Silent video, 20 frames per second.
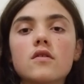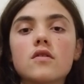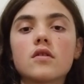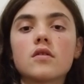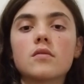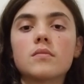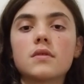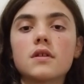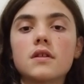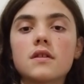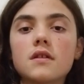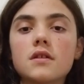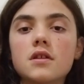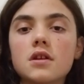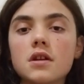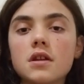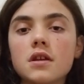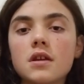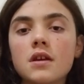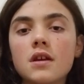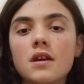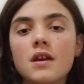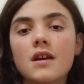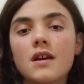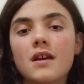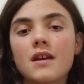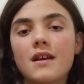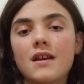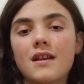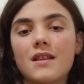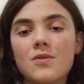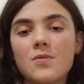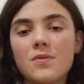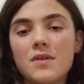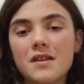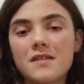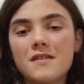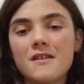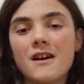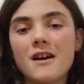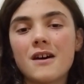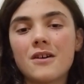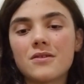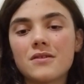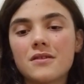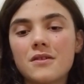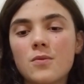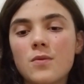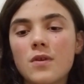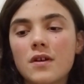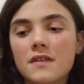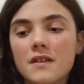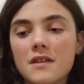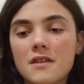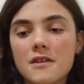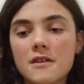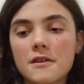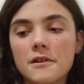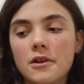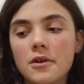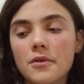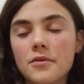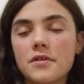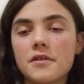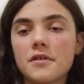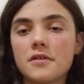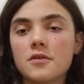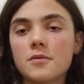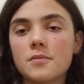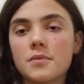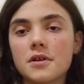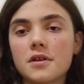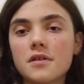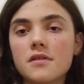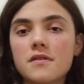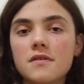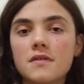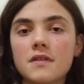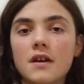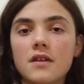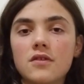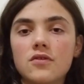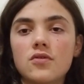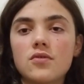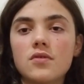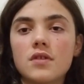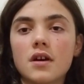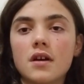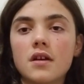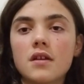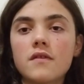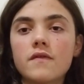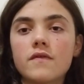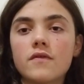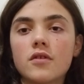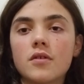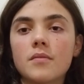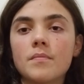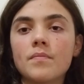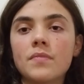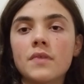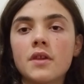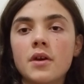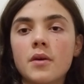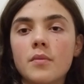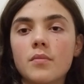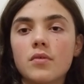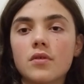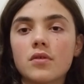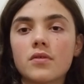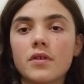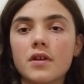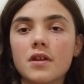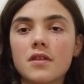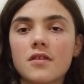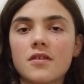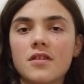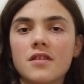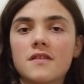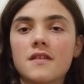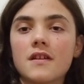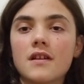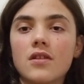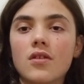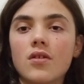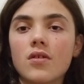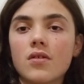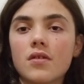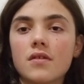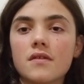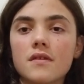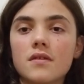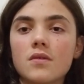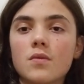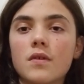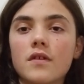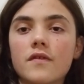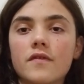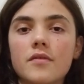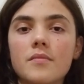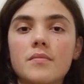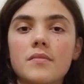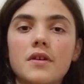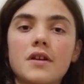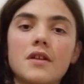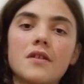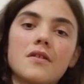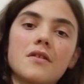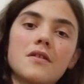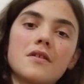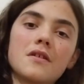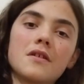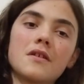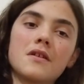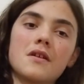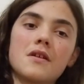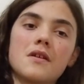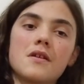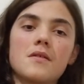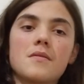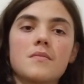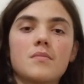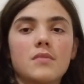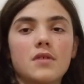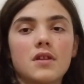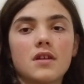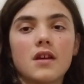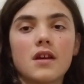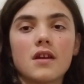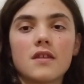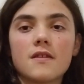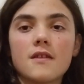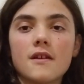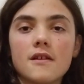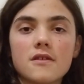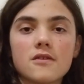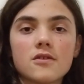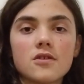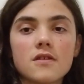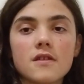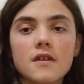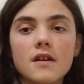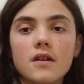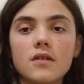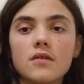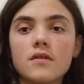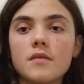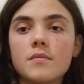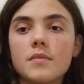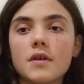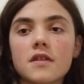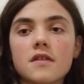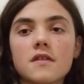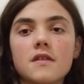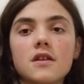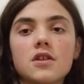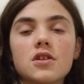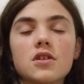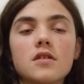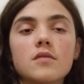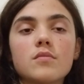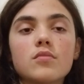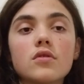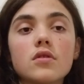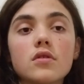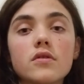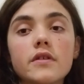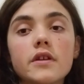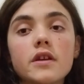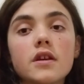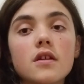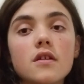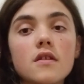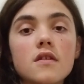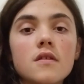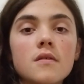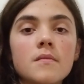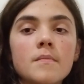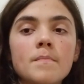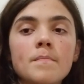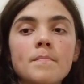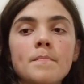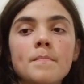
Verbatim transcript: To complete the journey. It's weird how the one that's closer to Perth, nine two nine from Bull Creek, is going to take longer than the one from Murdoch, but I guess that's just how the bus station at Bull Creek is.